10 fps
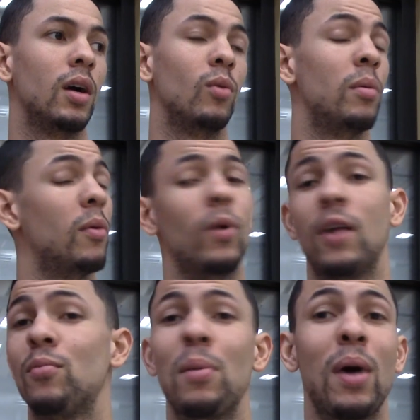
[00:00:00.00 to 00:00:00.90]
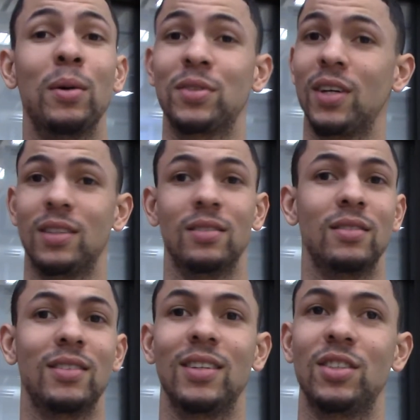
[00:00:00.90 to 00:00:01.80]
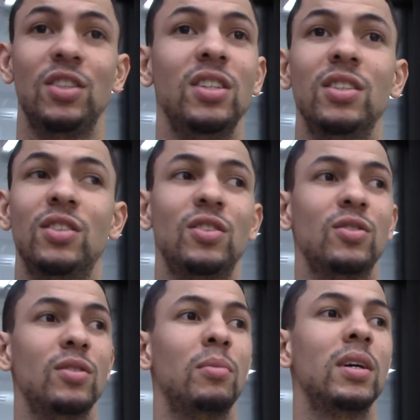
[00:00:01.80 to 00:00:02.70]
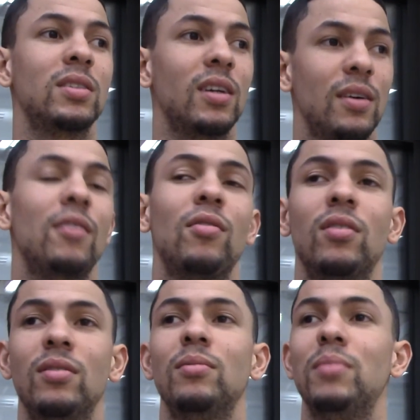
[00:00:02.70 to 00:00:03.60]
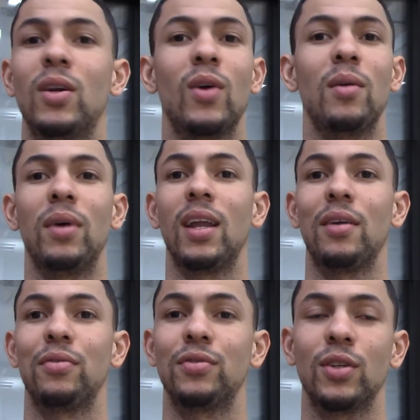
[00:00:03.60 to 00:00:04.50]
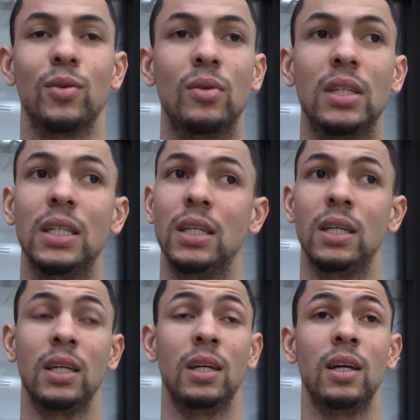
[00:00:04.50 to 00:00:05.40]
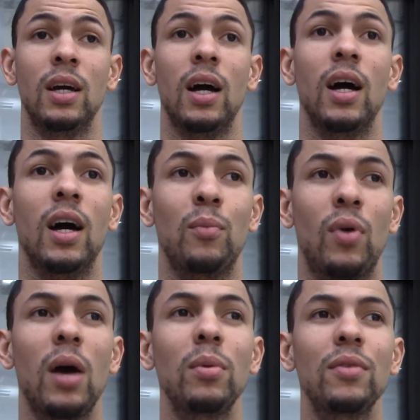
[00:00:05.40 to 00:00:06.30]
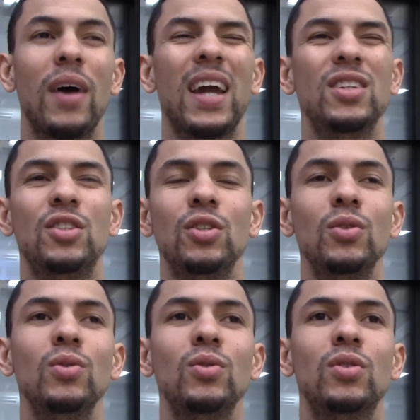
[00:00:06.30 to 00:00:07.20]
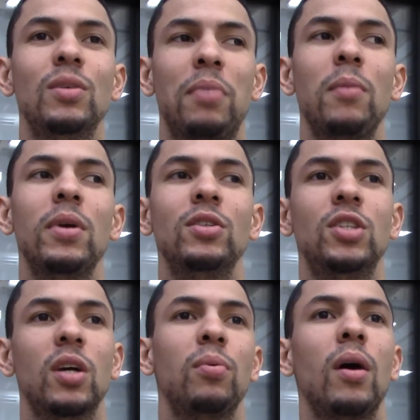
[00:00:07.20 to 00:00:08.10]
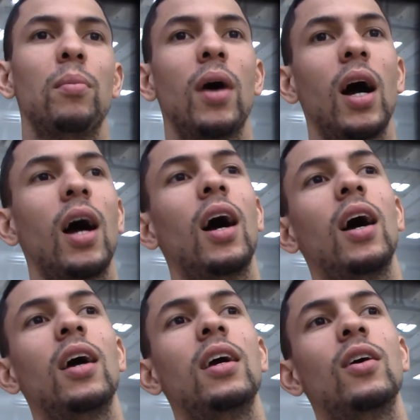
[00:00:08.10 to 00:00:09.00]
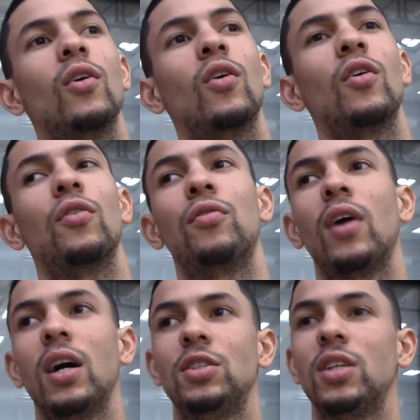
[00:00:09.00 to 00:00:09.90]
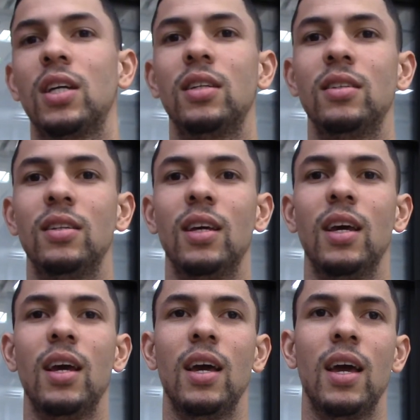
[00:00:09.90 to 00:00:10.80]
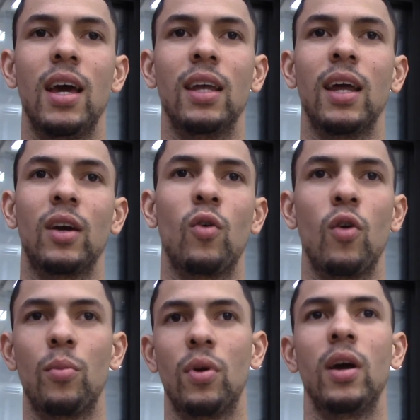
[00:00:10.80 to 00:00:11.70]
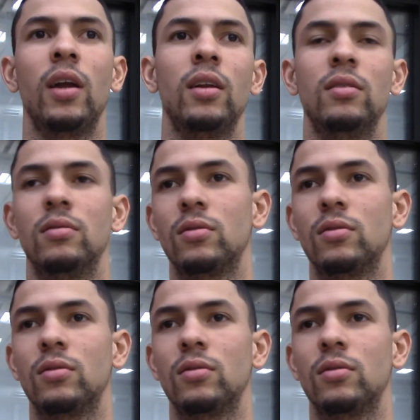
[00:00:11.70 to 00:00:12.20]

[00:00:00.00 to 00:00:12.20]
Well, whatever my mom's cooking. She is the best cook I've ever been around in my life, so... probably if I had to choose, probably her chicken pot pie or her fried chicken and like cornbread and